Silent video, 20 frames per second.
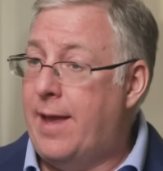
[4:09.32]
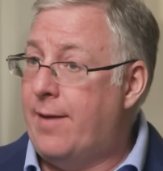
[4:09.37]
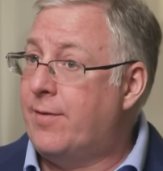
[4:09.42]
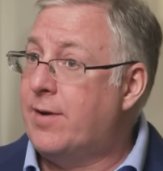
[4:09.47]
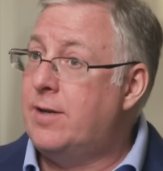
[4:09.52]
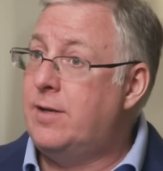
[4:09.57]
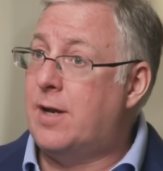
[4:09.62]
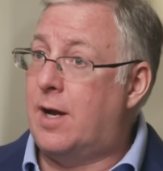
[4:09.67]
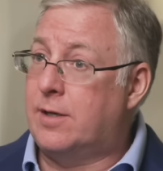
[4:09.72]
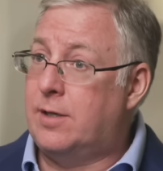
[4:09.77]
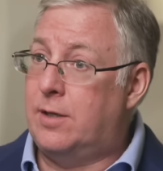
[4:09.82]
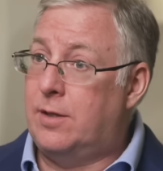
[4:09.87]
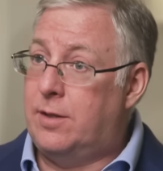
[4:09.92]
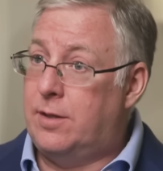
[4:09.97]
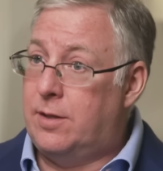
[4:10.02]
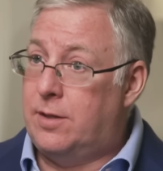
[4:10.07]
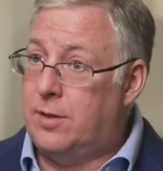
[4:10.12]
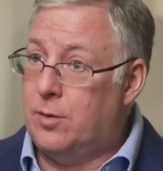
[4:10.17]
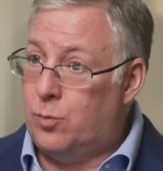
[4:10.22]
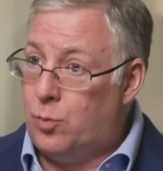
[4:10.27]
have conducted
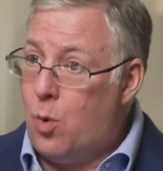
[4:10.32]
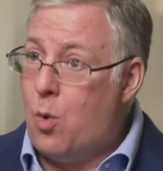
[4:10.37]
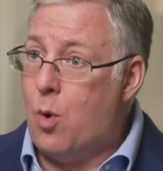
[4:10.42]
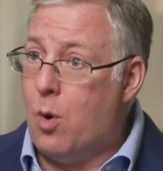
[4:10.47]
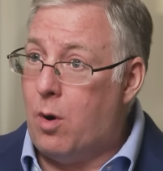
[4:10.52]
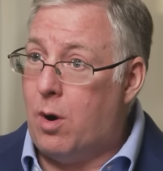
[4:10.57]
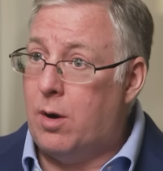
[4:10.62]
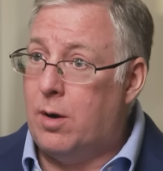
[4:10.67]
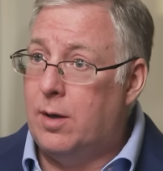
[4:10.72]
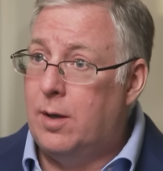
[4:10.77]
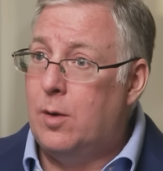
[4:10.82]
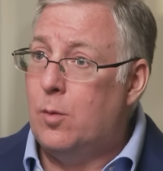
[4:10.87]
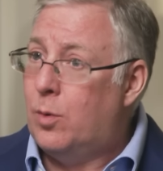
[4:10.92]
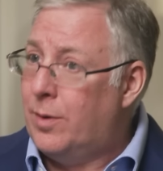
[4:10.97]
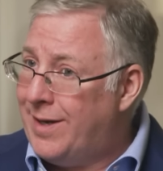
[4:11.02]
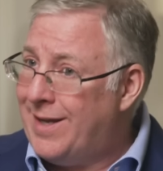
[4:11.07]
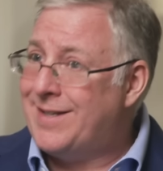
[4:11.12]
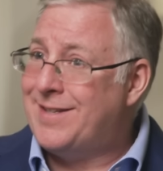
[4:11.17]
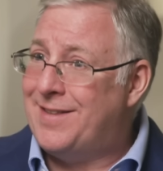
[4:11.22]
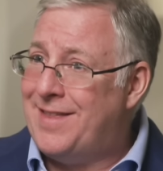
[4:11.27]
the war. We'll
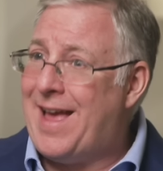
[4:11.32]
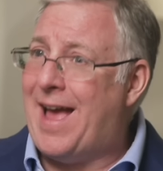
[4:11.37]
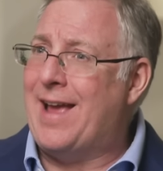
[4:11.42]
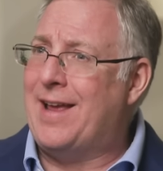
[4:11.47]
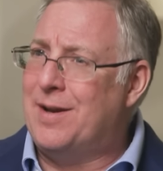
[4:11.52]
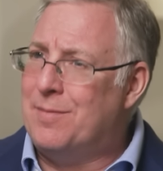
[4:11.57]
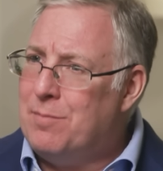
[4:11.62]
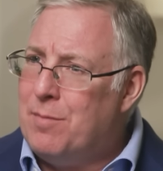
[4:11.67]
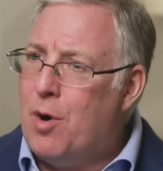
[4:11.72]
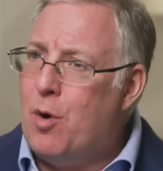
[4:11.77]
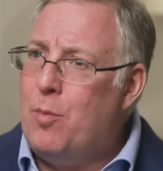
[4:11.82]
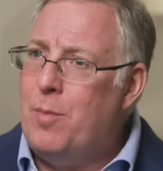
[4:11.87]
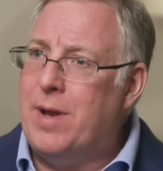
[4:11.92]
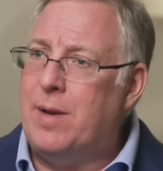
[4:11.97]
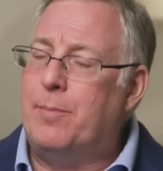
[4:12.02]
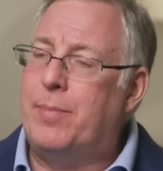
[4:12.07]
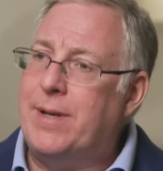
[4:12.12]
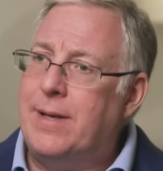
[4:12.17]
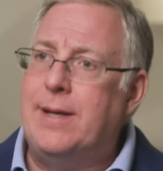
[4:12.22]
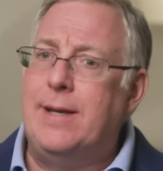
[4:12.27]
get to that in a
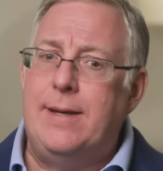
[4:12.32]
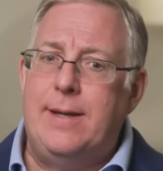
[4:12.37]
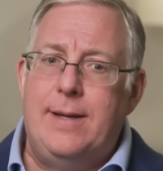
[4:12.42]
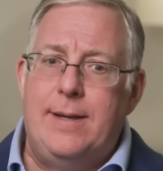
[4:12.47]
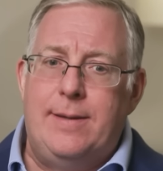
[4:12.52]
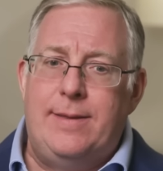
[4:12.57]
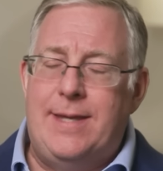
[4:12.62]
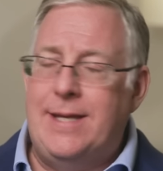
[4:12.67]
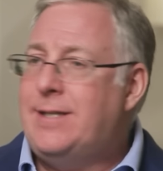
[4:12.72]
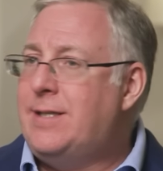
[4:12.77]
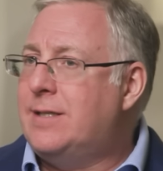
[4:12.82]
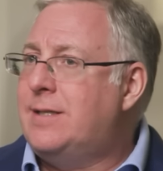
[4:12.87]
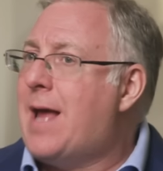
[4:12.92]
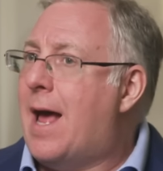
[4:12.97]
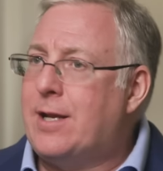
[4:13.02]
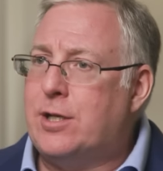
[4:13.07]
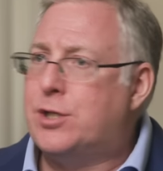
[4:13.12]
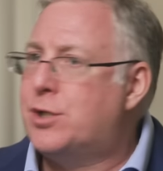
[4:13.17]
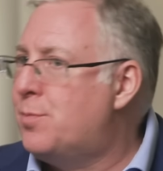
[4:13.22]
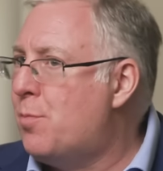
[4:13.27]
moment, but this is
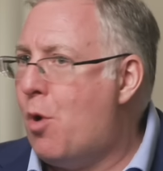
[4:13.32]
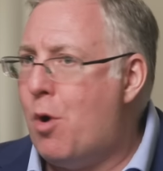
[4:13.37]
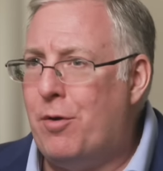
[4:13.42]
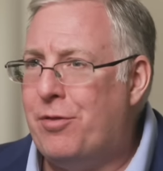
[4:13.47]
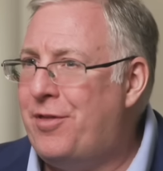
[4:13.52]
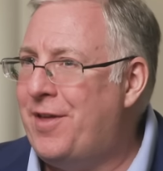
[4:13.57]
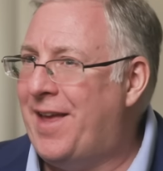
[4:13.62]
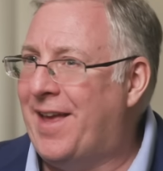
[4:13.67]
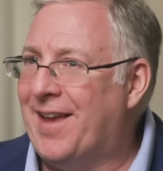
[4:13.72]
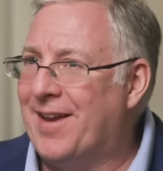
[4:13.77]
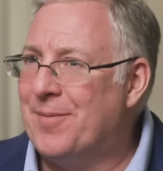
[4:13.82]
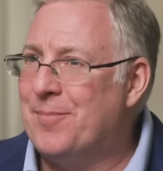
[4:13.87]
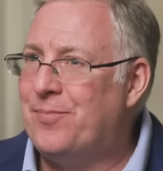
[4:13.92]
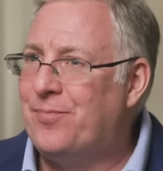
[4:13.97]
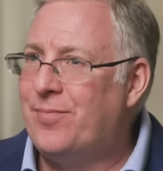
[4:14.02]
not a small thing.